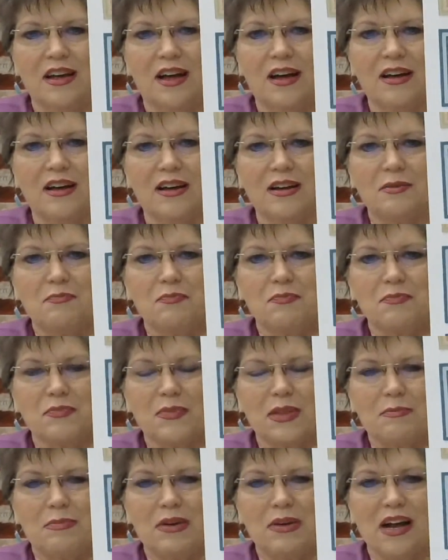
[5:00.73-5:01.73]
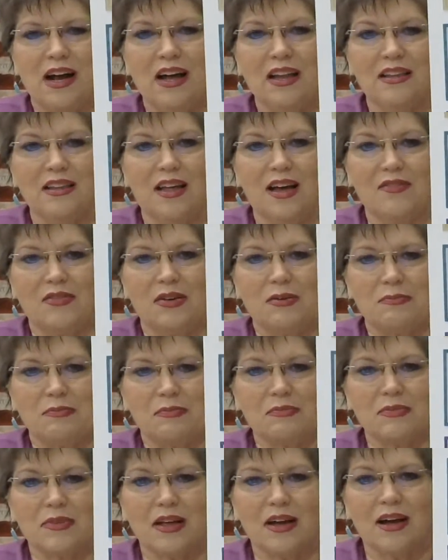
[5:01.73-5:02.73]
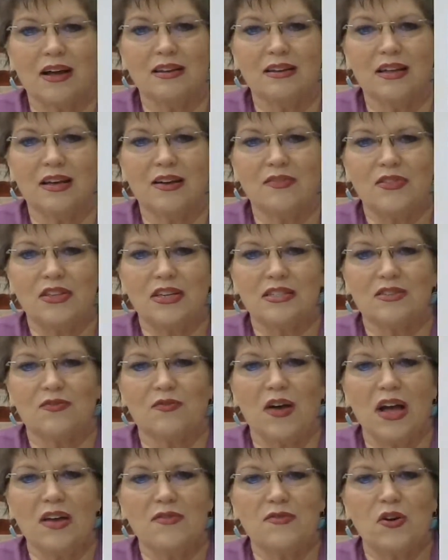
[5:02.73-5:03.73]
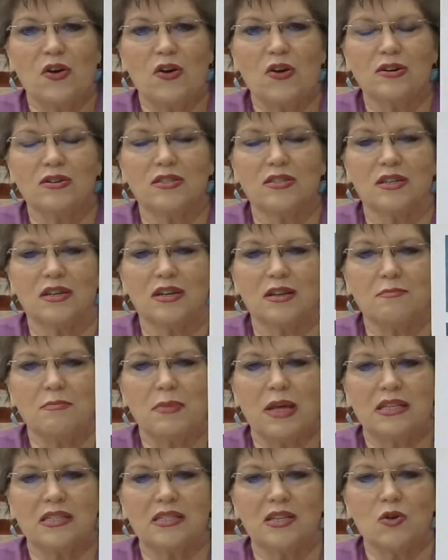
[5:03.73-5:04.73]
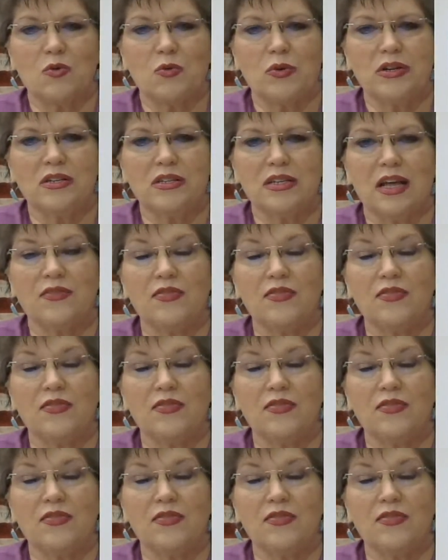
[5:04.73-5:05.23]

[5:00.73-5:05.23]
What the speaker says: but I love them. I love this. 5 yards and it makes a quilt.